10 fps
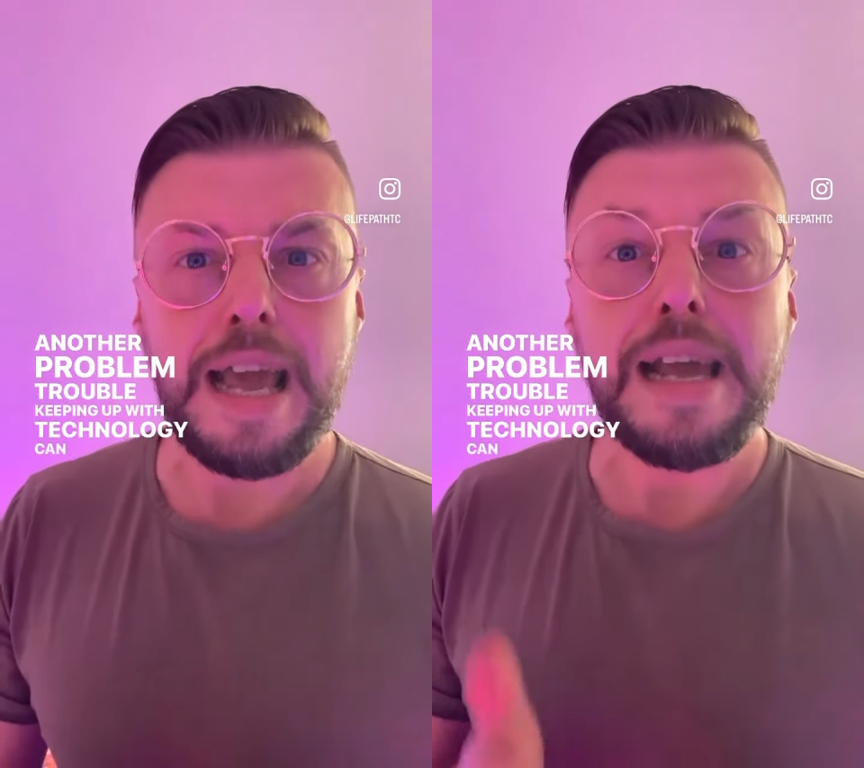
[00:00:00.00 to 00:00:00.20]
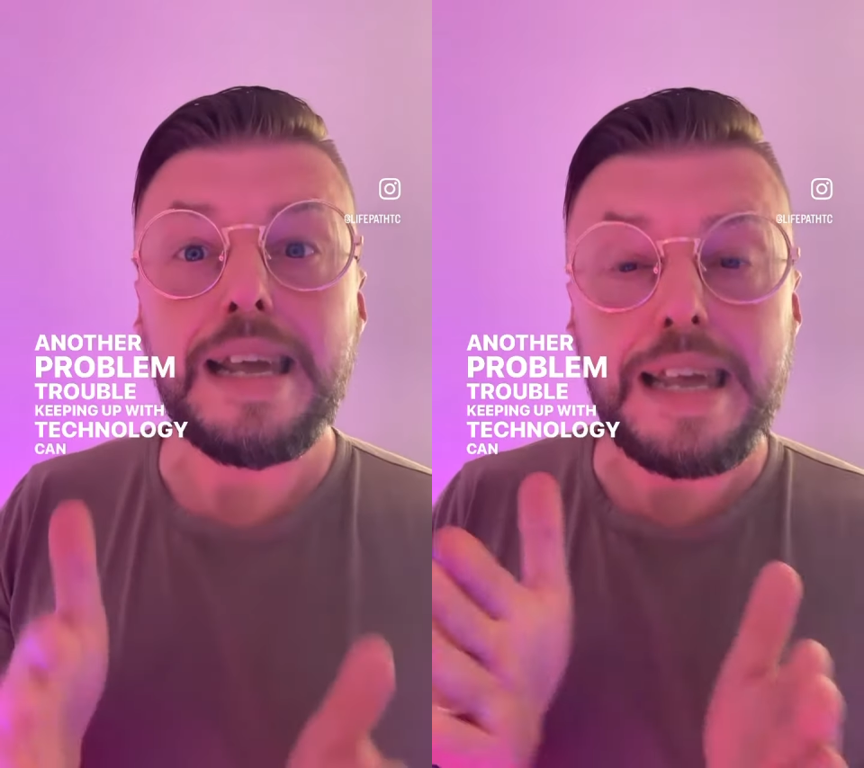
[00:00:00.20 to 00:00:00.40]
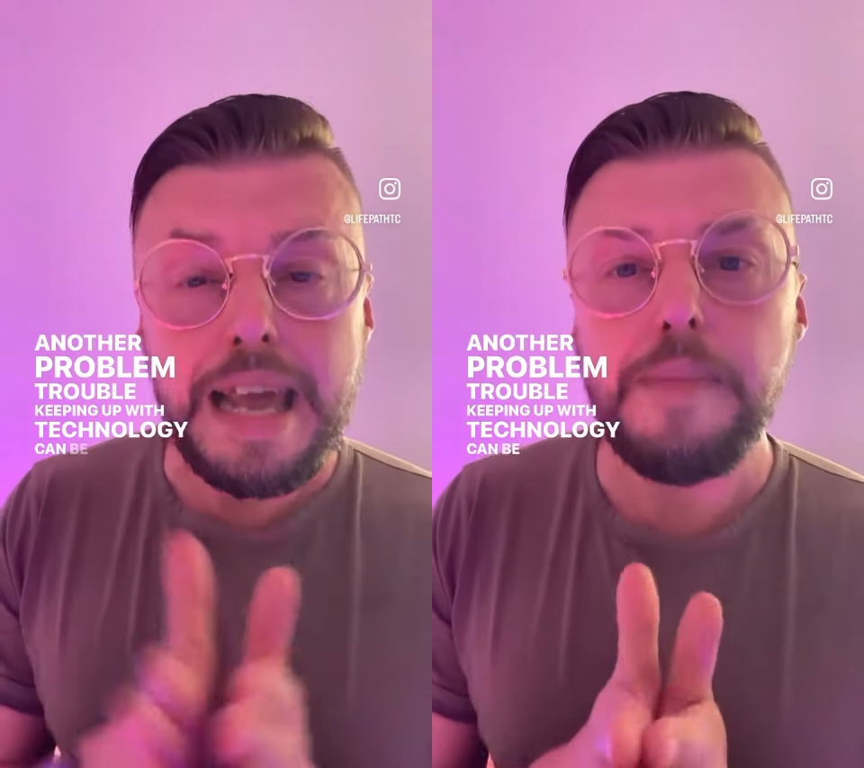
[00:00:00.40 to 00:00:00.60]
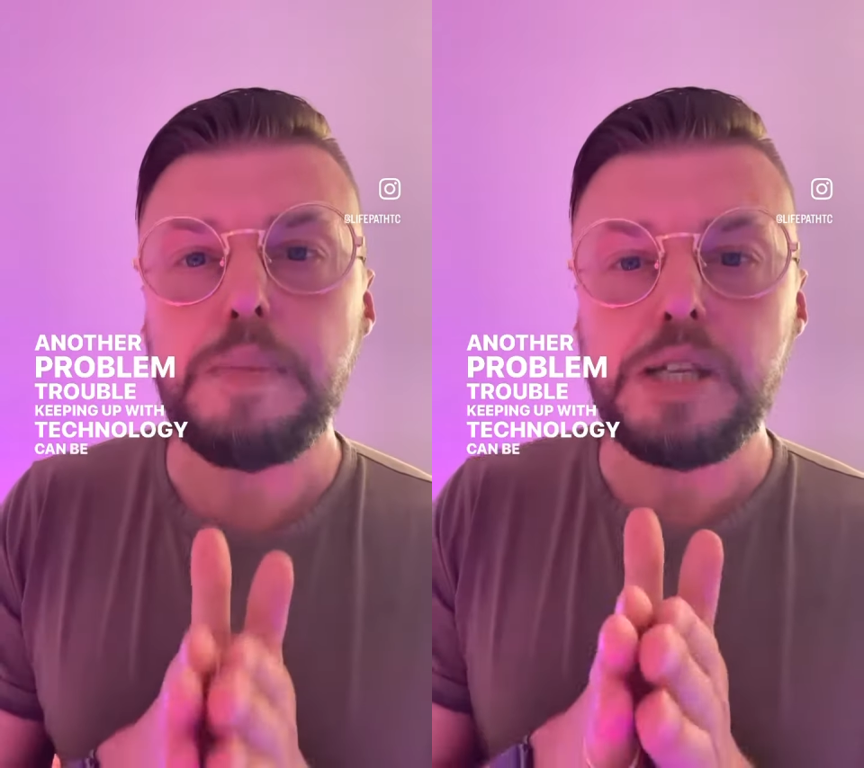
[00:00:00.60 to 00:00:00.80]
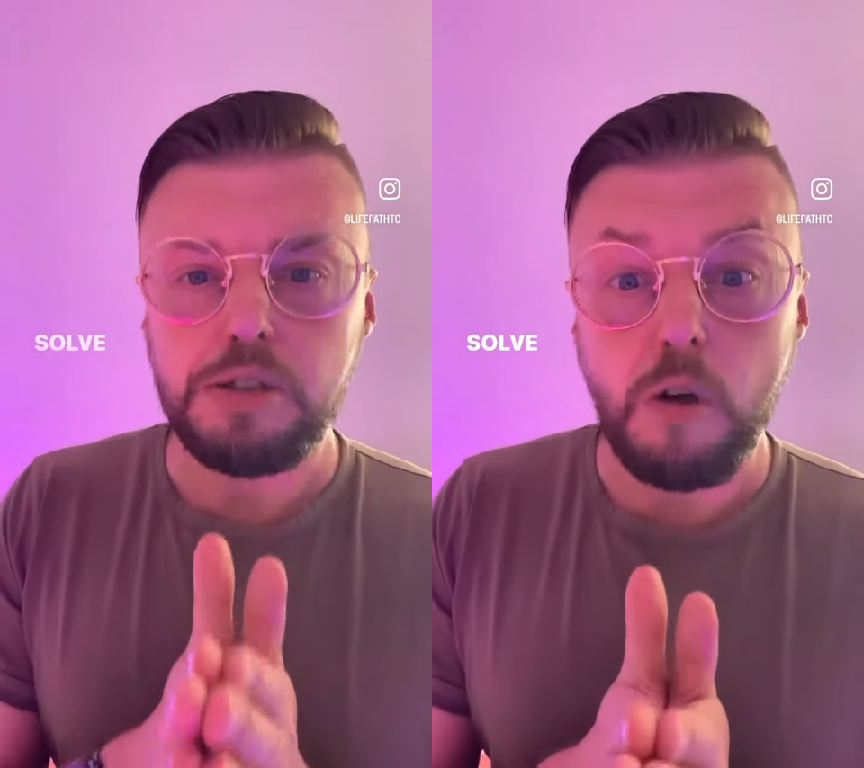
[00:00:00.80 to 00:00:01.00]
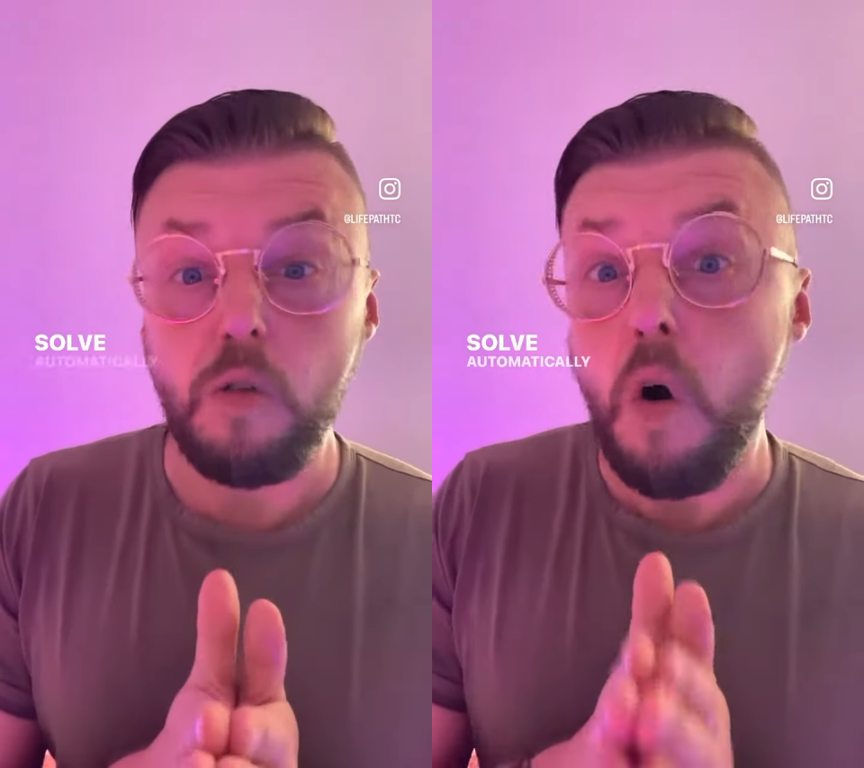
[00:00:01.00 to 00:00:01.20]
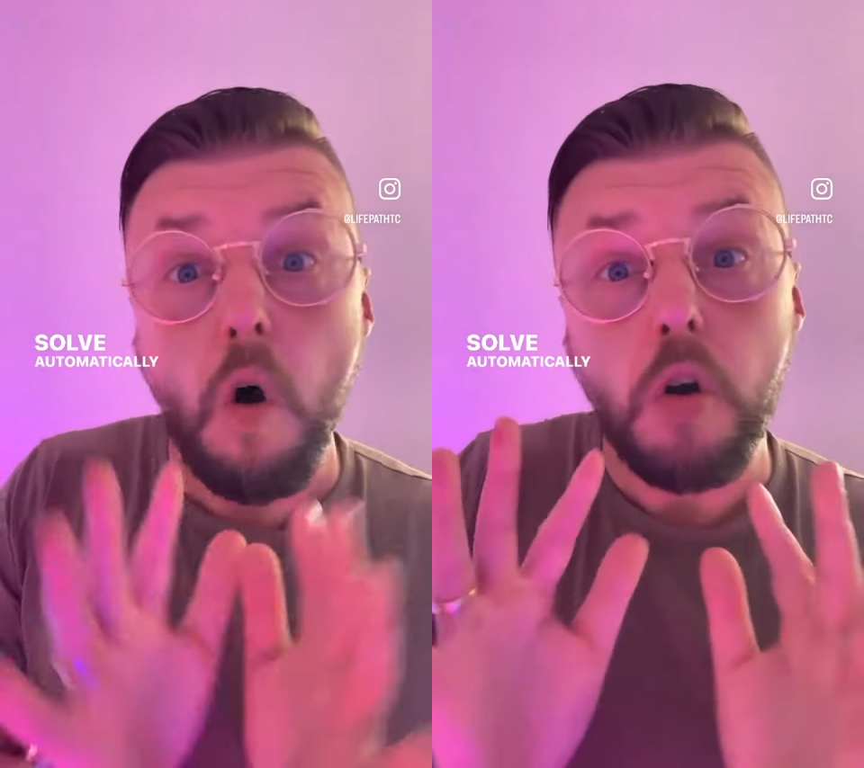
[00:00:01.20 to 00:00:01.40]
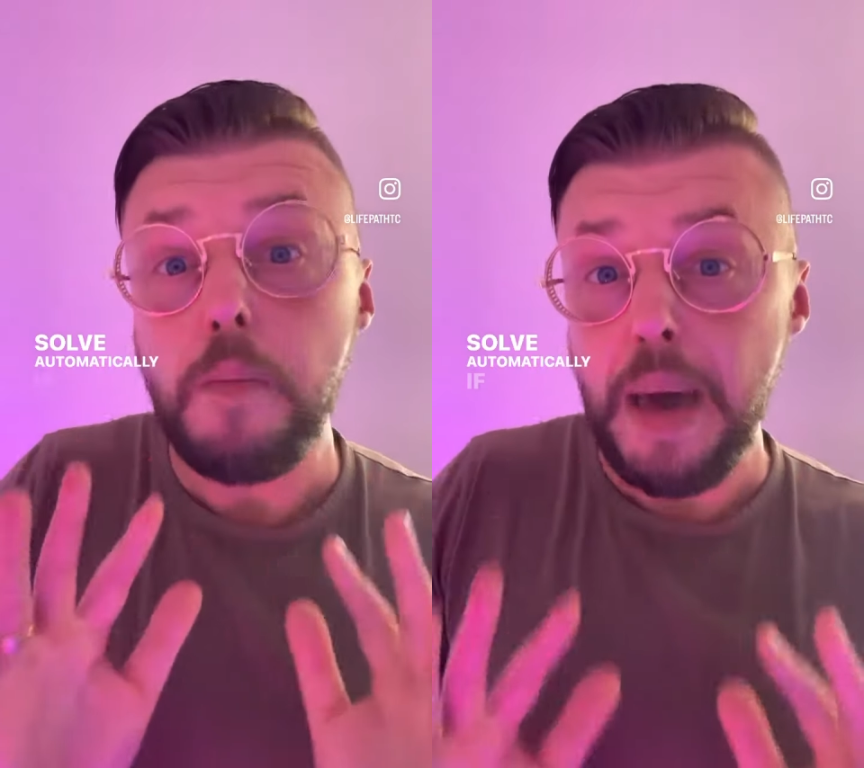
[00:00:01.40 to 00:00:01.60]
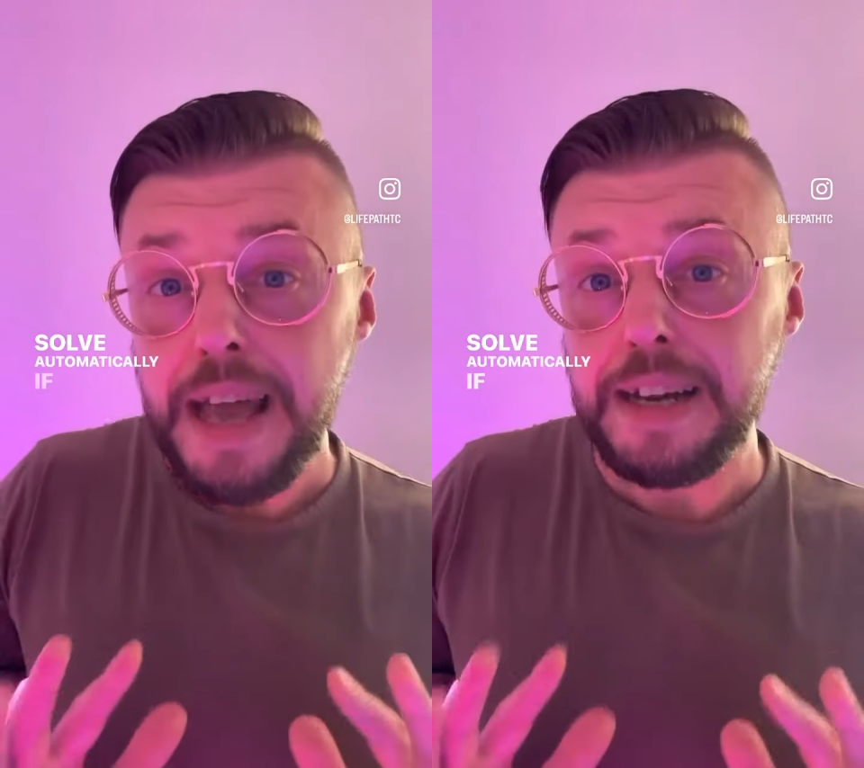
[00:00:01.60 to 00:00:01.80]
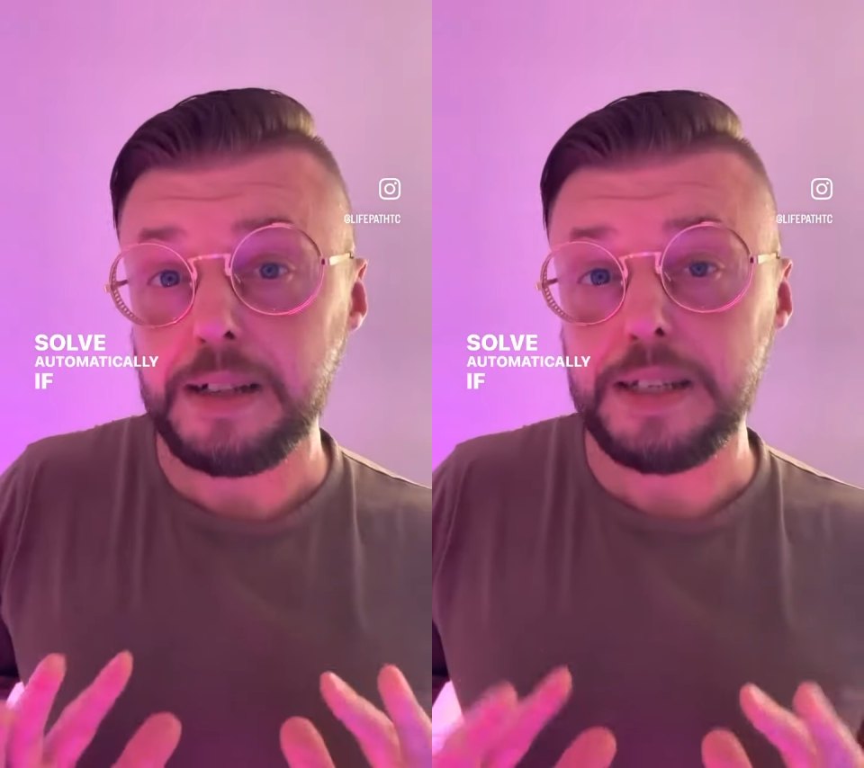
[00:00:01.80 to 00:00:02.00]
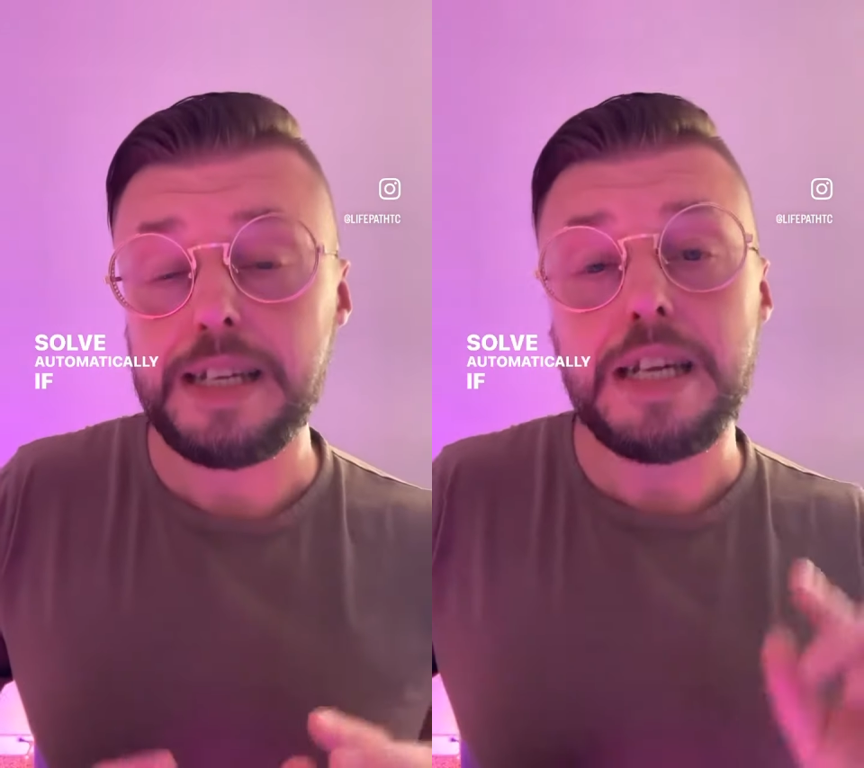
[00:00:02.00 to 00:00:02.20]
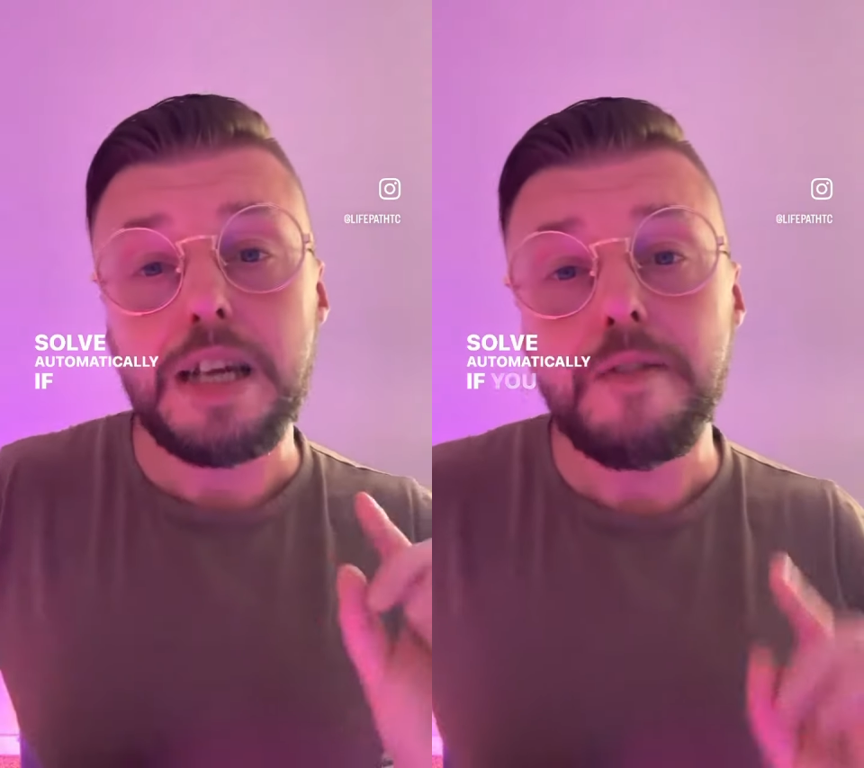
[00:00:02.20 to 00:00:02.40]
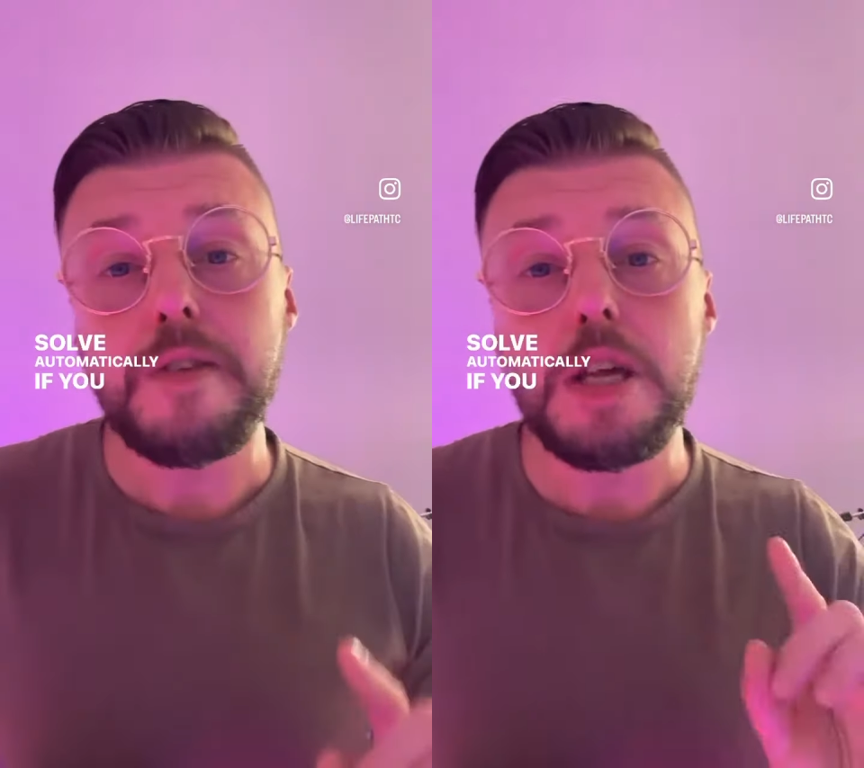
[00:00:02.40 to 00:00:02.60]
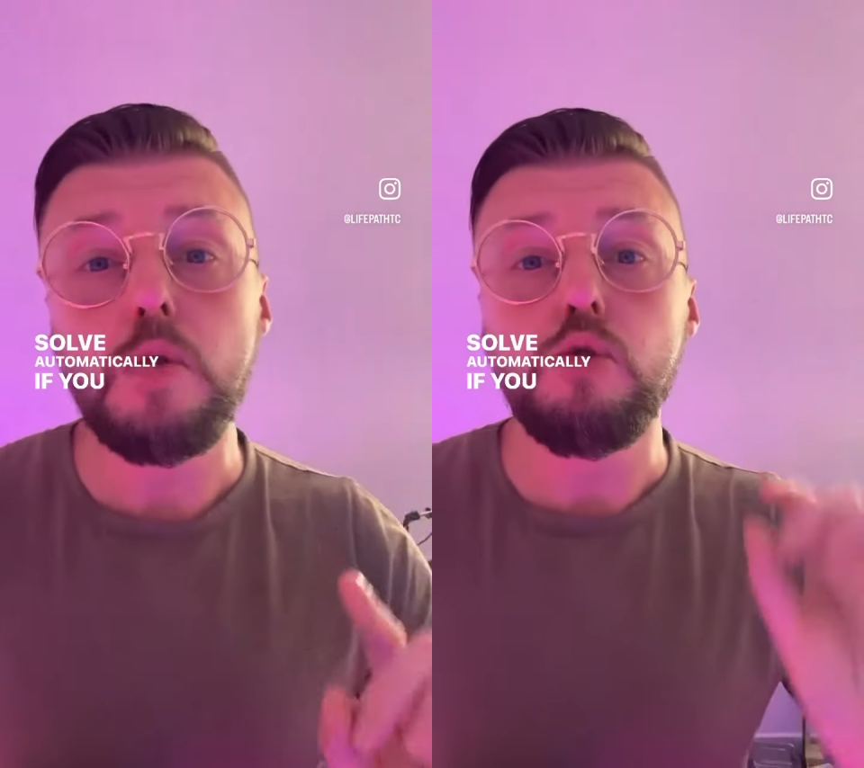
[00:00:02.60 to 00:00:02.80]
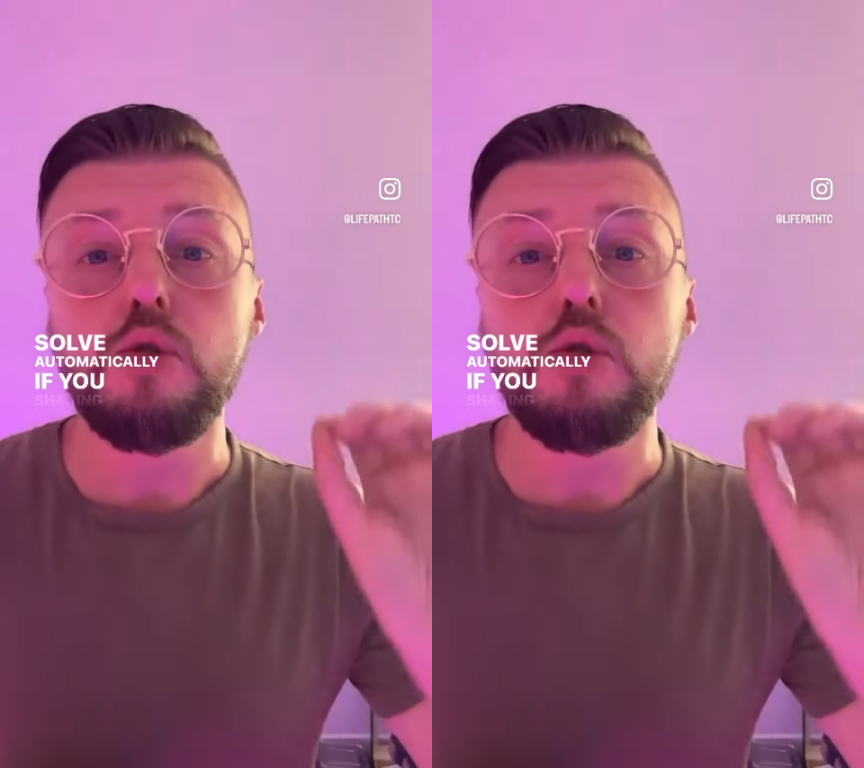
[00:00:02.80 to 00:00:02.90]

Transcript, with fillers: can be solved automatically if you